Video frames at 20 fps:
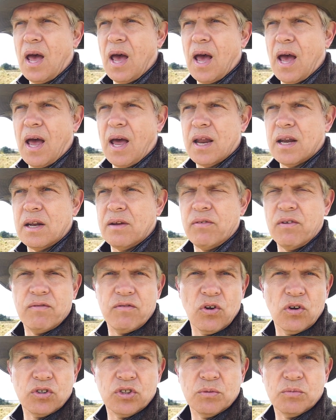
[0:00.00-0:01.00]
And if
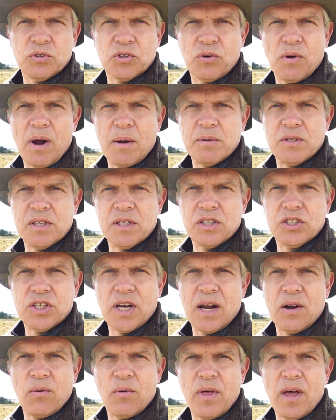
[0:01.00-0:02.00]
you've not subscribed to the
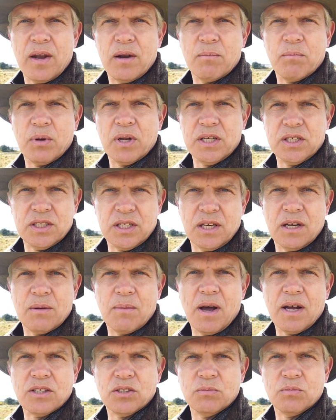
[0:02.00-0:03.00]
channel, then please think
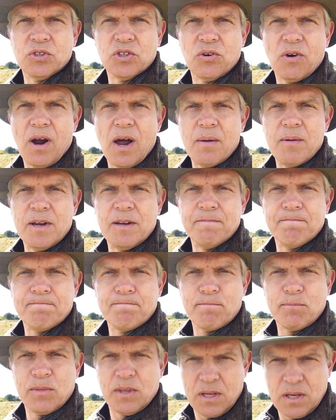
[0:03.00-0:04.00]
about subscribing.
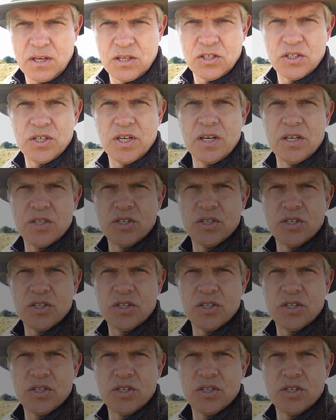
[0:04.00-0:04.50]
See you